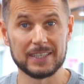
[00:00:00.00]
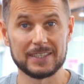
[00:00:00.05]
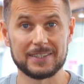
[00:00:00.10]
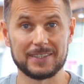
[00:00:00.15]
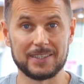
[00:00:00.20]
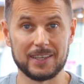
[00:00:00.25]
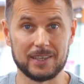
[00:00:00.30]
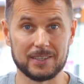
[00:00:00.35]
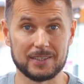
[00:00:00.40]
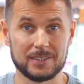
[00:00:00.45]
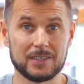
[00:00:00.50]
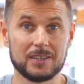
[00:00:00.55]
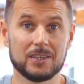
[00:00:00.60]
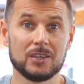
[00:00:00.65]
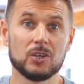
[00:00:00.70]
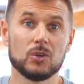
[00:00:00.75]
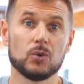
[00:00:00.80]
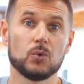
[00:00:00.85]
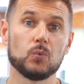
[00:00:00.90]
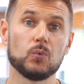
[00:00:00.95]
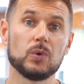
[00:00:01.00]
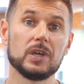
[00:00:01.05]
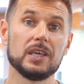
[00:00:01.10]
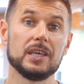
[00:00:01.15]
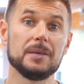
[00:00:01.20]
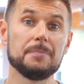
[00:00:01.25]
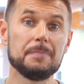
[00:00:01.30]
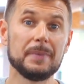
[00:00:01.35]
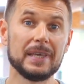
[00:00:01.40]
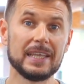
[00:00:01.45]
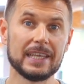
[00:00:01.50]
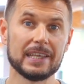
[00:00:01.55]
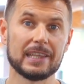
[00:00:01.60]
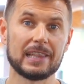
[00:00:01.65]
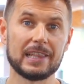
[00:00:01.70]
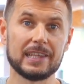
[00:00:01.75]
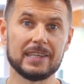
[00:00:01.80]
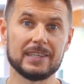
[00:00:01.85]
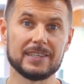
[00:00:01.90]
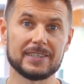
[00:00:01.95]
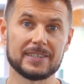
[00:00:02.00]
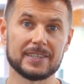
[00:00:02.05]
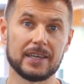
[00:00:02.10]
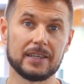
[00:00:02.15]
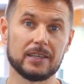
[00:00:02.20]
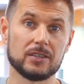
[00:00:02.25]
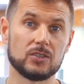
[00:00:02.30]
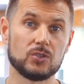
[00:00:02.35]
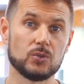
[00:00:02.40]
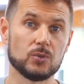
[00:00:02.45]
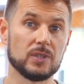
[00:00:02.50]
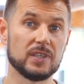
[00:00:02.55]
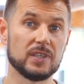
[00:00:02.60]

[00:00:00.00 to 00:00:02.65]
this task, we immediately decided to